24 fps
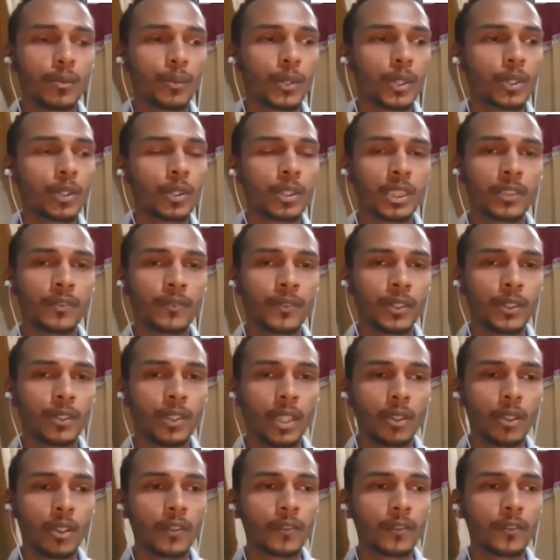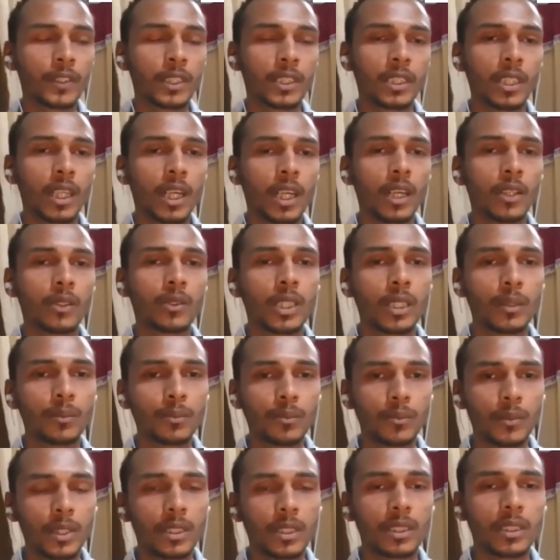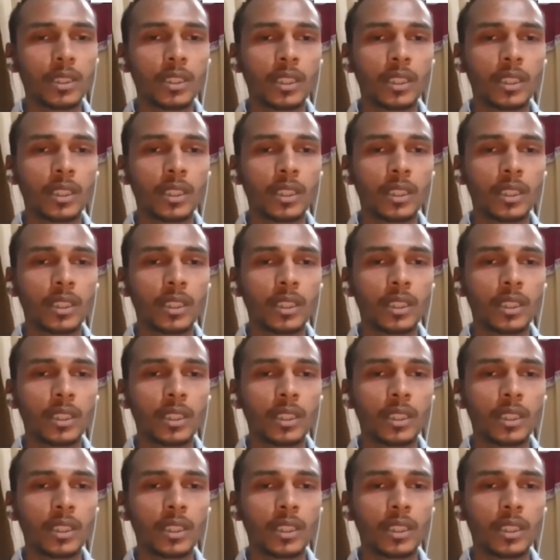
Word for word: Because if you are not facing, how come?